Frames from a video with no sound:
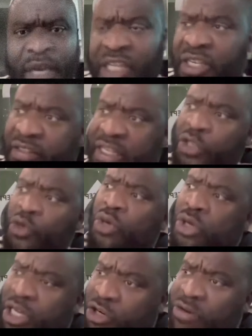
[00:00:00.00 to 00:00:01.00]
He just didn't do
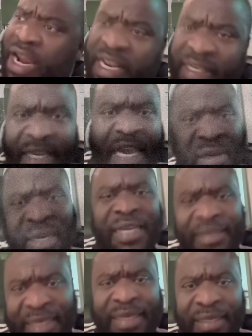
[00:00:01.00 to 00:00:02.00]
it on a grand scale
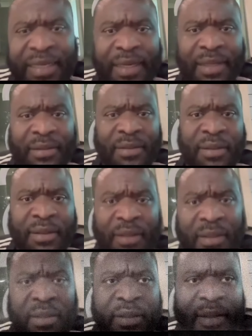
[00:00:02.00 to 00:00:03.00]
like Diddy did it.
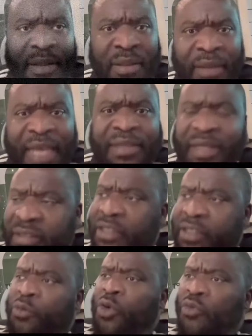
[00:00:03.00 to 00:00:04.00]
Like this
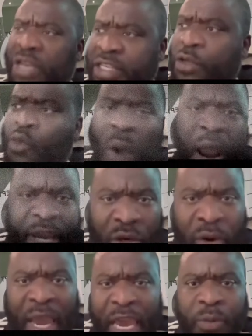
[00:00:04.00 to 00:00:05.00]
is the reason why
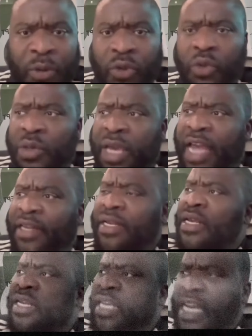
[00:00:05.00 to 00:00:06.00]
you're able to get
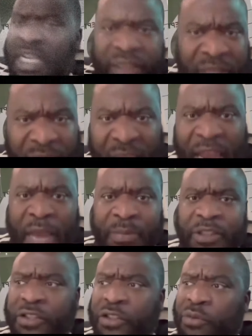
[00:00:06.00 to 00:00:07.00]
into the
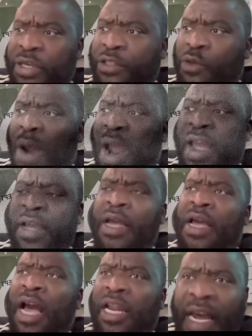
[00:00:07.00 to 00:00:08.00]
Hamptons. This is the reason why
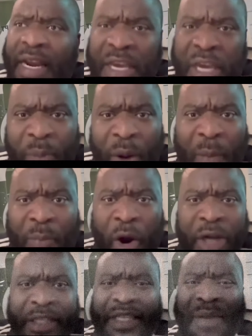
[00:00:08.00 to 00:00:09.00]
a lot of hip hop
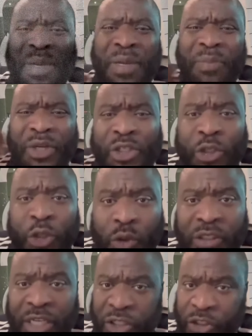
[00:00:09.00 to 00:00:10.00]
parties can be
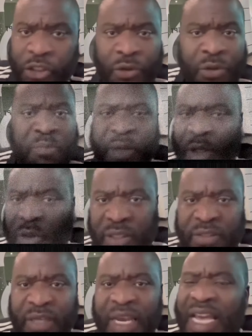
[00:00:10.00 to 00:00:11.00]
produced in certain
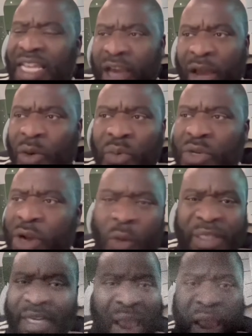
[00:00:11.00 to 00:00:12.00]
buildings. Y'all don't know
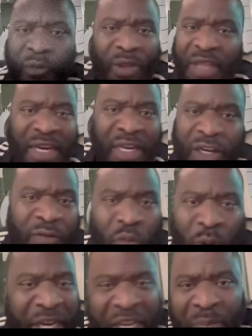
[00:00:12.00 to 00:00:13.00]
a time when they didn't even
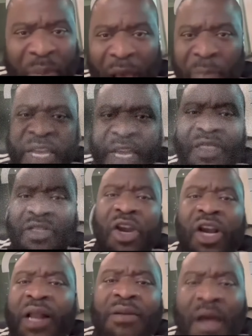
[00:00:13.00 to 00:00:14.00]
want hip hop in
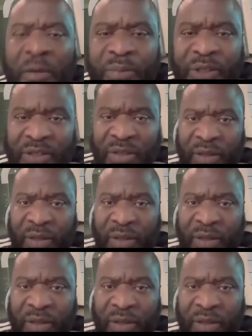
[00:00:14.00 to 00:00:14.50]
their clubs.